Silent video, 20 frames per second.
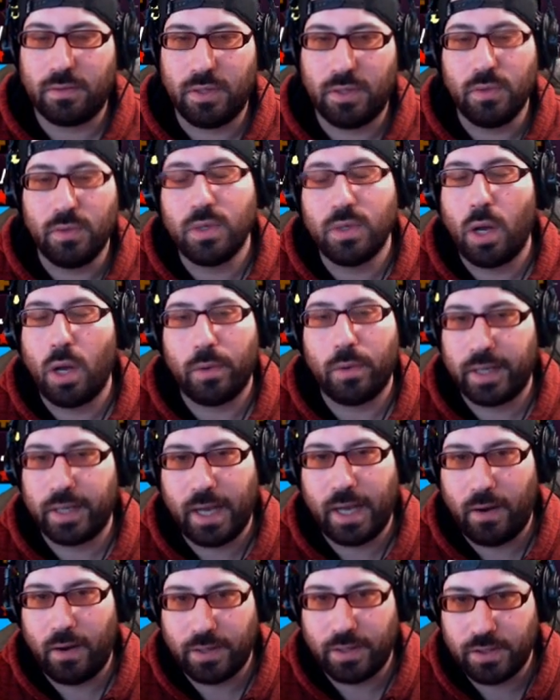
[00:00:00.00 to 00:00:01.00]
you know, the
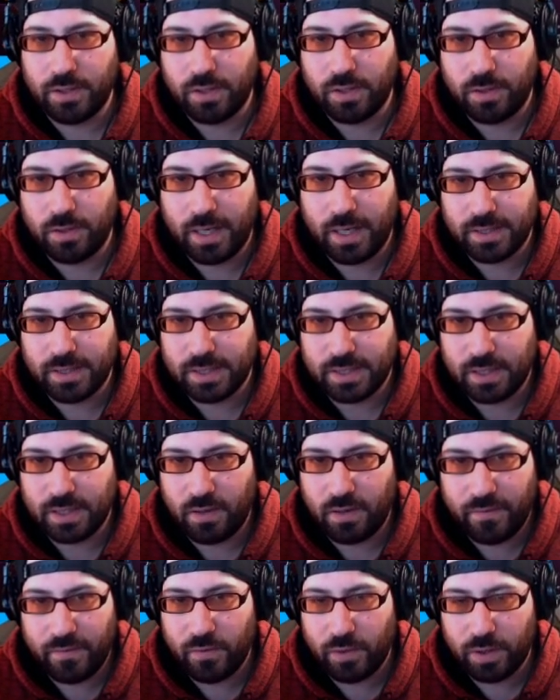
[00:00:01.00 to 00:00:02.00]
characters are
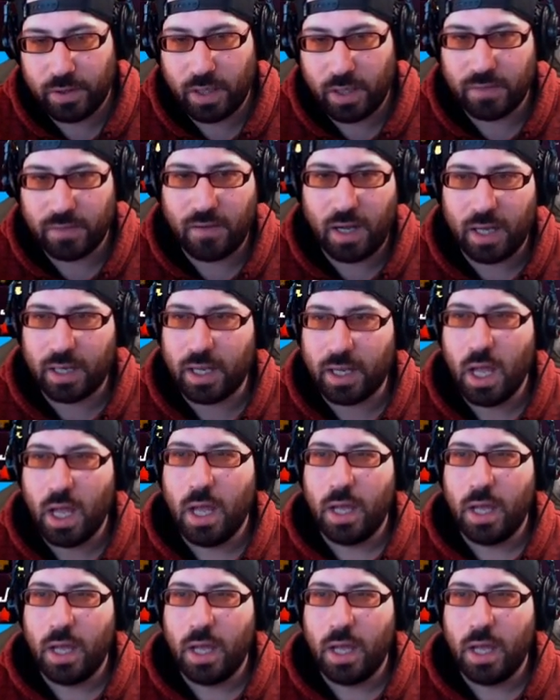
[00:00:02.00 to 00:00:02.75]
necessary for an unlock.